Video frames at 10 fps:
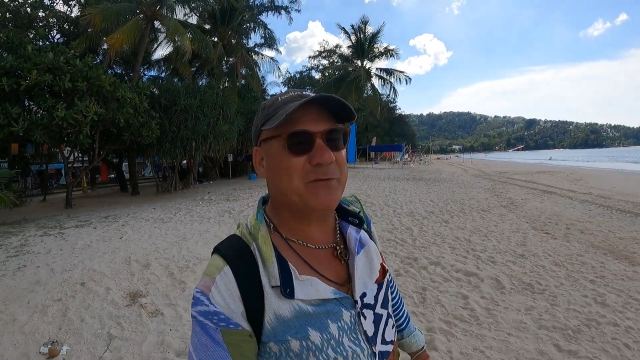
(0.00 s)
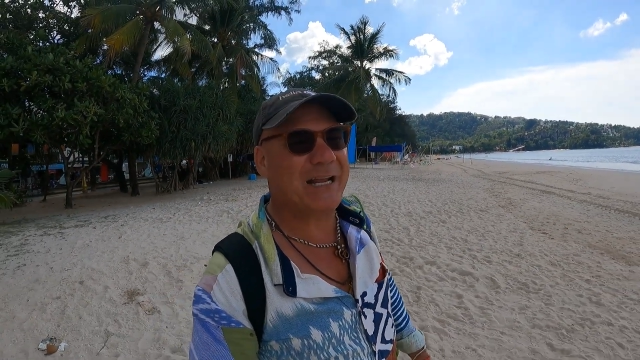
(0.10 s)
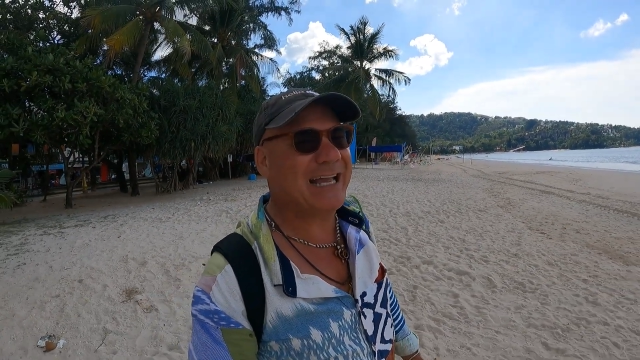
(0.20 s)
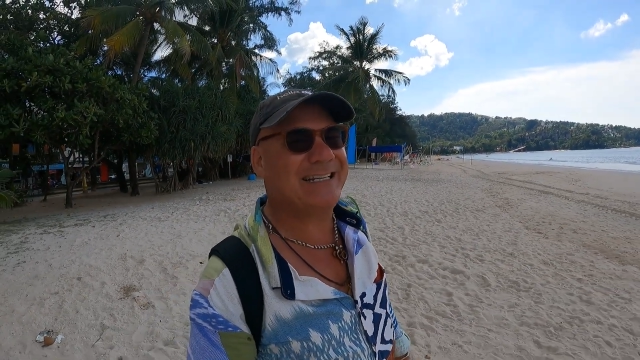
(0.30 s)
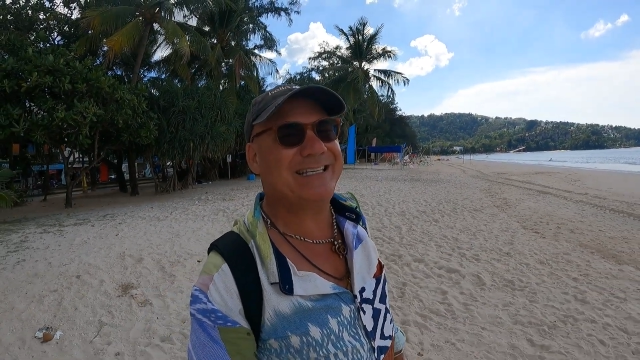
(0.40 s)
too,
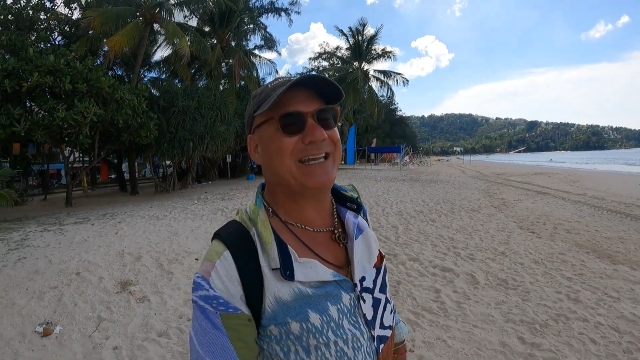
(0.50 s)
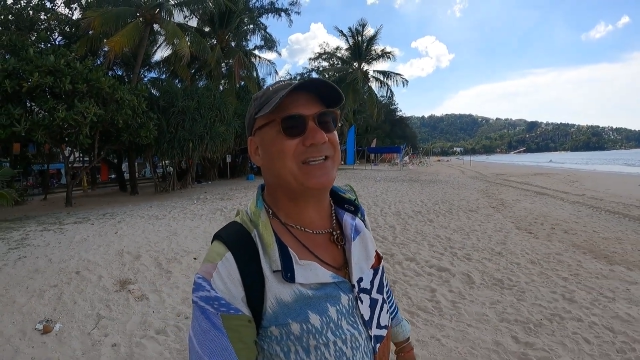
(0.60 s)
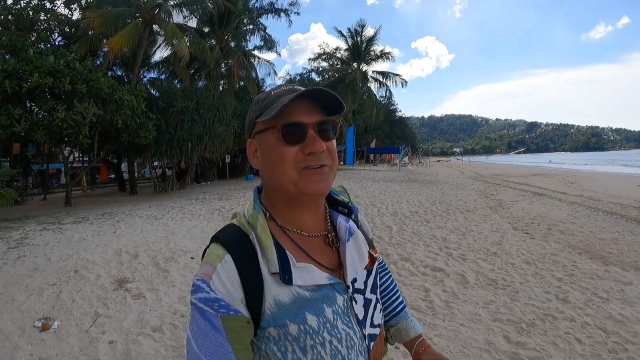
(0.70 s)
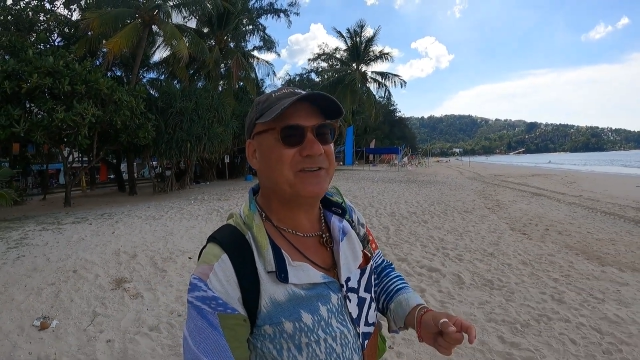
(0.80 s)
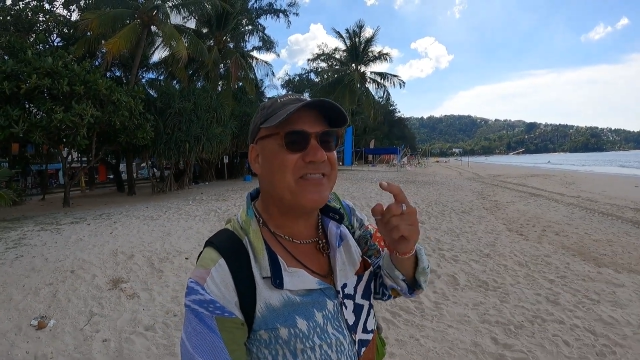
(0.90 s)
but I gotta tell
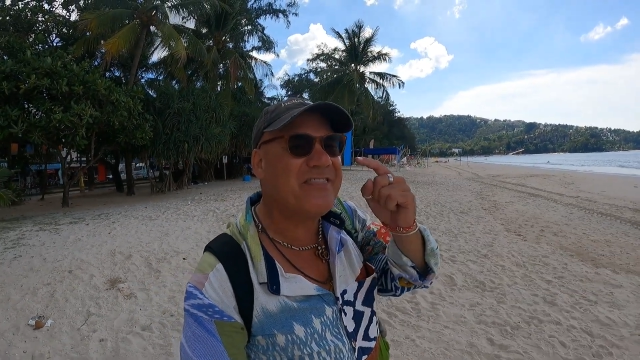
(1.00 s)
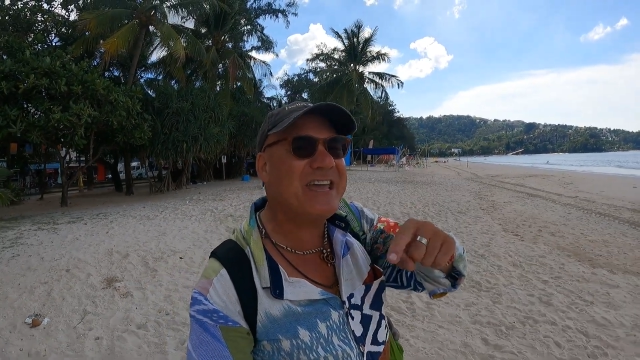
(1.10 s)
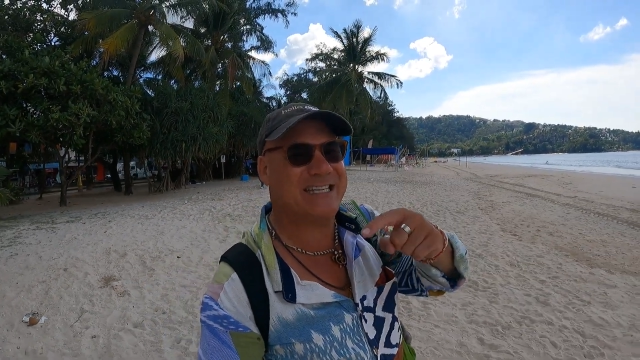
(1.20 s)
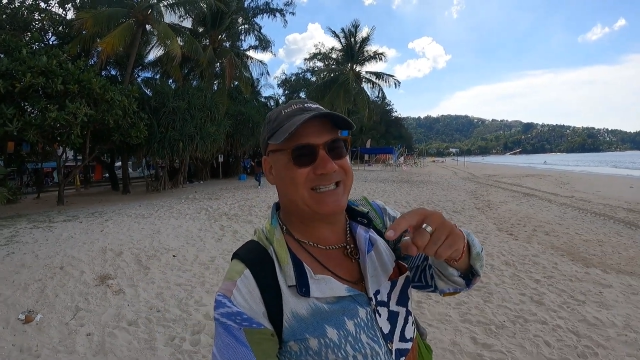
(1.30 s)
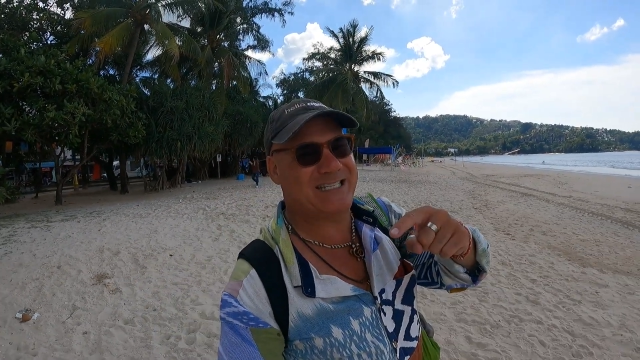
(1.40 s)
you, dude,
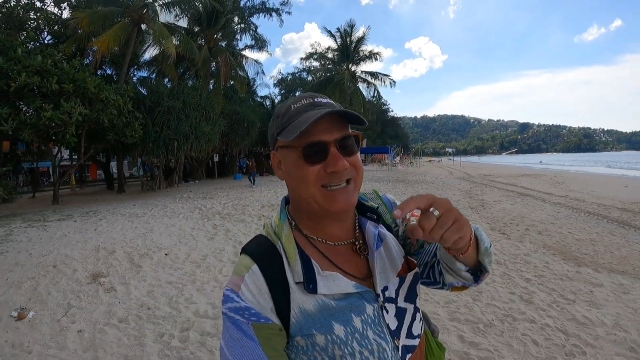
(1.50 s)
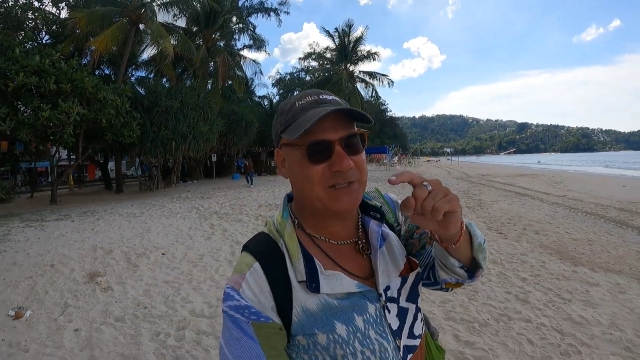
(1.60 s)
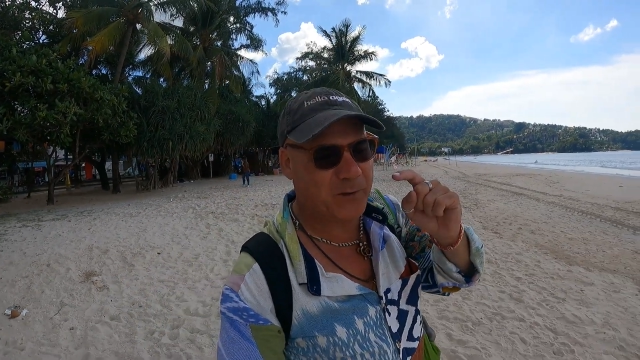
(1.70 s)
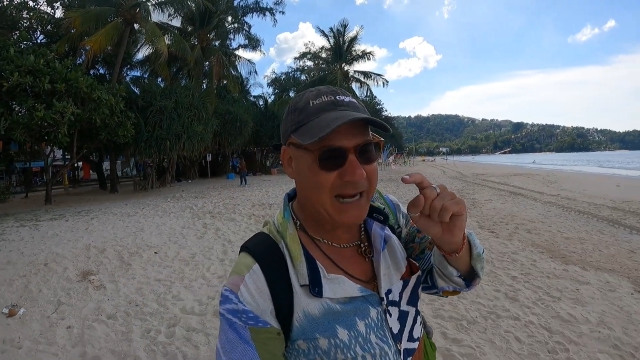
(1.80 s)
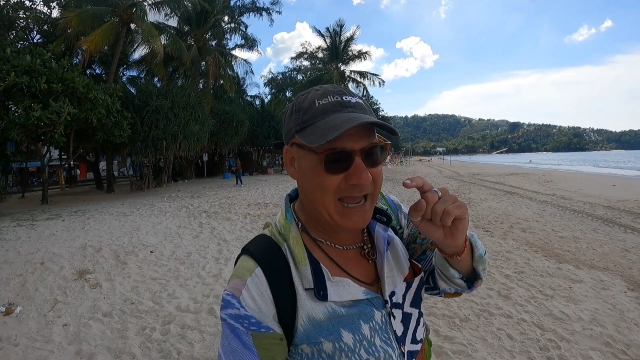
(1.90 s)
this
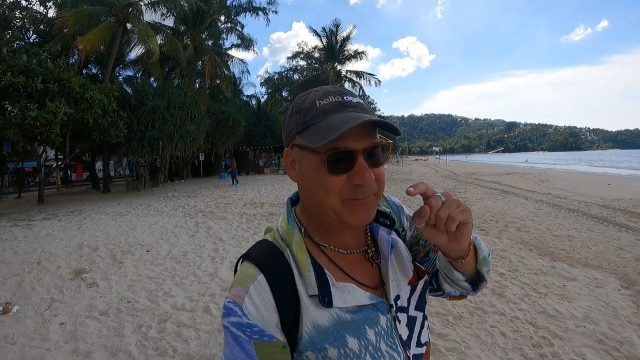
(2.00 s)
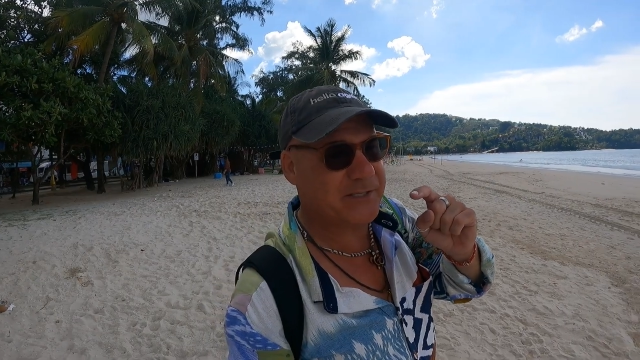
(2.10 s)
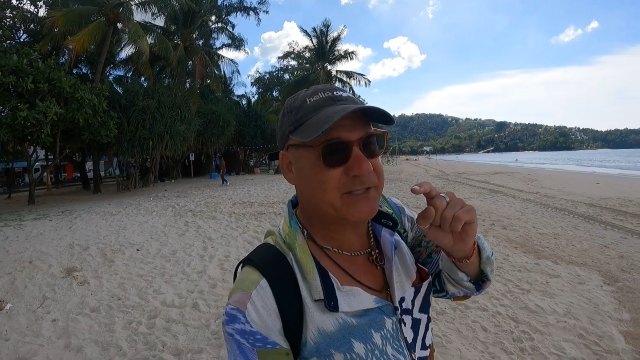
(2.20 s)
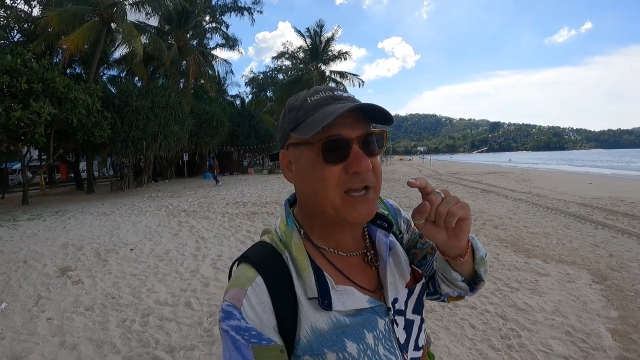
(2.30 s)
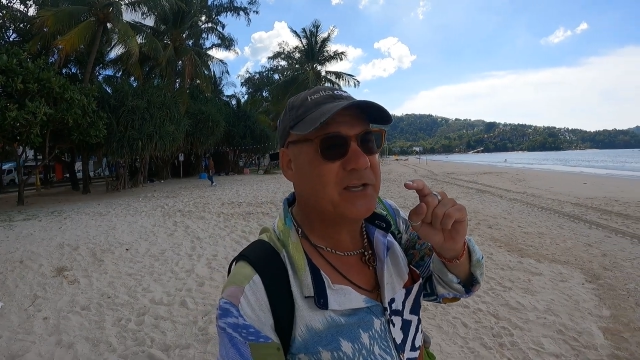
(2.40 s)
is what
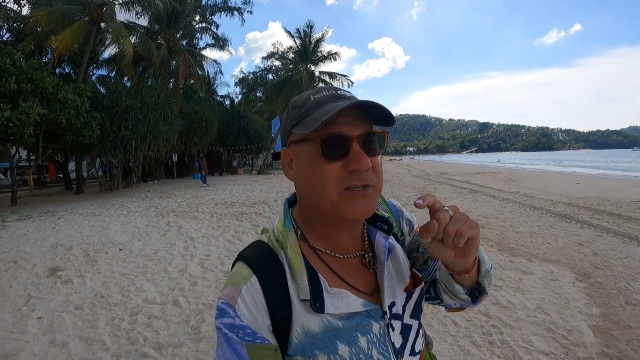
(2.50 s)
happens